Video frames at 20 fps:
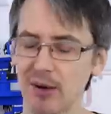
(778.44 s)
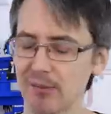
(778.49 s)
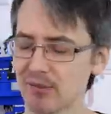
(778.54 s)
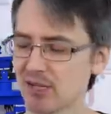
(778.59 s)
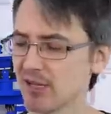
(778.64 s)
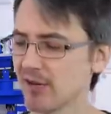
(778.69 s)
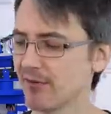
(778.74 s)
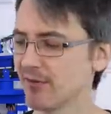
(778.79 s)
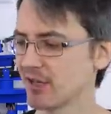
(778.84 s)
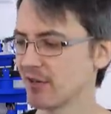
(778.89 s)
Perhaps
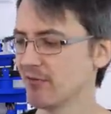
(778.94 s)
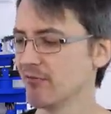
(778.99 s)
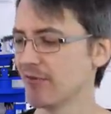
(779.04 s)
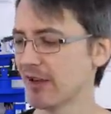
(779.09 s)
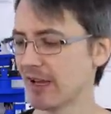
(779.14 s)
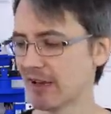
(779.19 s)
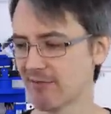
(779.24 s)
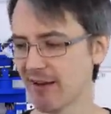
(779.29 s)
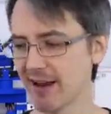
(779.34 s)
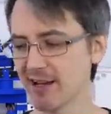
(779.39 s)
another
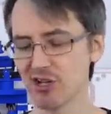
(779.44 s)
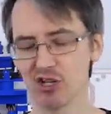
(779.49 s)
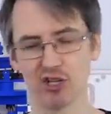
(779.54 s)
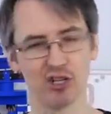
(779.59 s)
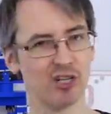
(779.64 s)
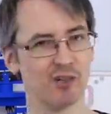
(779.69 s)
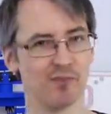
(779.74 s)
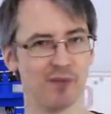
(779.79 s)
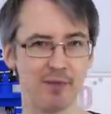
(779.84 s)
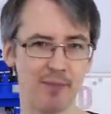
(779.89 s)

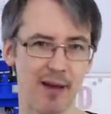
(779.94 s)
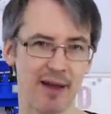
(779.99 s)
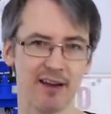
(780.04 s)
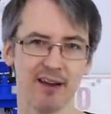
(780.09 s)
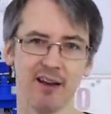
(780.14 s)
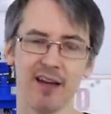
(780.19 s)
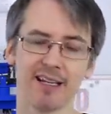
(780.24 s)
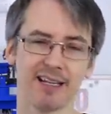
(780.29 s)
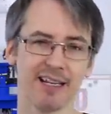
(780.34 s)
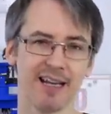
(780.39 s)
configuration could be
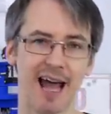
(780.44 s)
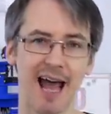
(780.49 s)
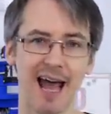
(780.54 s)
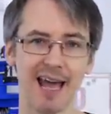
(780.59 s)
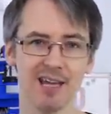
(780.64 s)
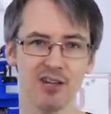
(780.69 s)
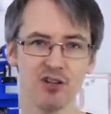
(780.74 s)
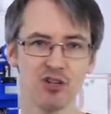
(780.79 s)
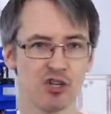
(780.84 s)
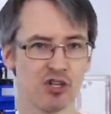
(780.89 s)
better, like an
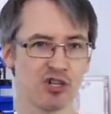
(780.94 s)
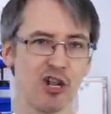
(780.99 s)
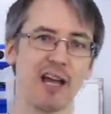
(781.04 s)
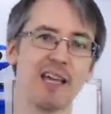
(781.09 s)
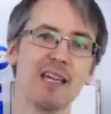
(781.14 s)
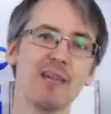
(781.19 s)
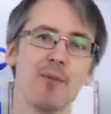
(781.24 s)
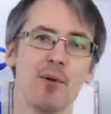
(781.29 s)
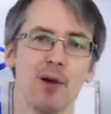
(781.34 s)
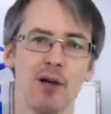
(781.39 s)
H
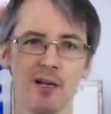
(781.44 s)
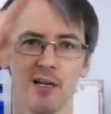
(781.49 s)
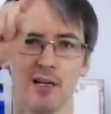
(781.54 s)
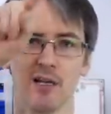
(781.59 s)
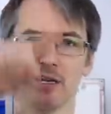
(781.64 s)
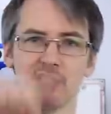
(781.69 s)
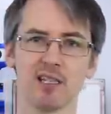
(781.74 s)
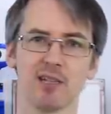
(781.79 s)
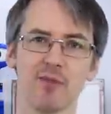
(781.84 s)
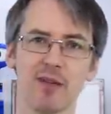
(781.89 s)
shape.
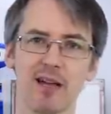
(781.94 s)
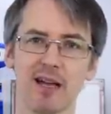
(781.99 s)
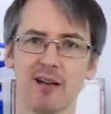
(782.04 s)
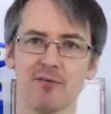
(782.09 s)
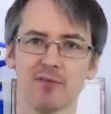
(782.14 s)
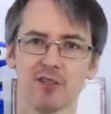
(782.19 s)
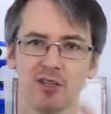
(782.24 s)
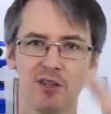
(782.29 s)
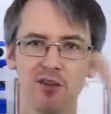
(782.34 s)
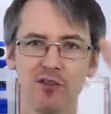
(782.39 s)
So we
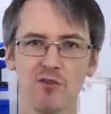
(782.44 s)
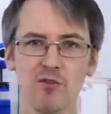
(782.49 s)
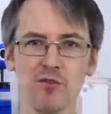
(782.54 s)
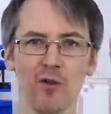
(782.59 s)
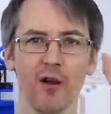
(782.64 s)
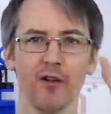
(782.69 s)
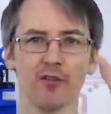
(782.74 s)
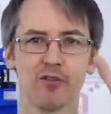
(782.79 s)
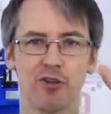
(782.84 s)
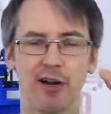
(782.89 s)
have
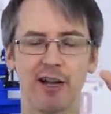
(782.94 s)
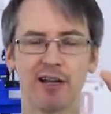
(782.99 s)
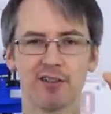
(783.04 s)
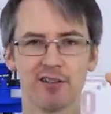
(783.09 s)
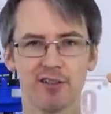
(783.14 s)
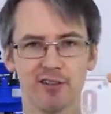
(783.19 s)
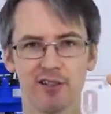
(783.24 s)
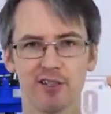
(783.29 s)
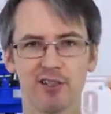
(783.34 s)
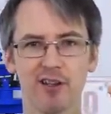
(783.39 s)
two tracks
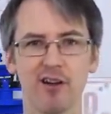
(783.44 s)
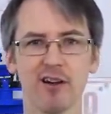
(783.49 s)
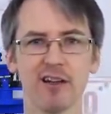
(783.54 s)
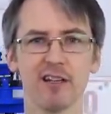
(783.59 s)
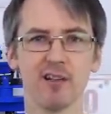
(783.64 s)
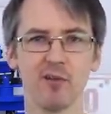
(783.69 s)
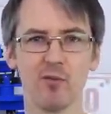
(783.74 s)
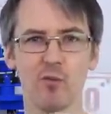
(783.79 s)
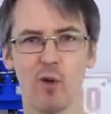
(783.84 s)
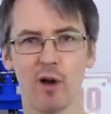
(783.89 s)
at the
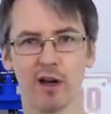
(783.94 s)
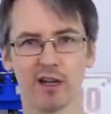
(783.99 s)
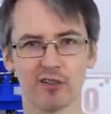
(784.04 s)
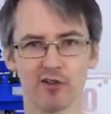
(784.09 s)
side and one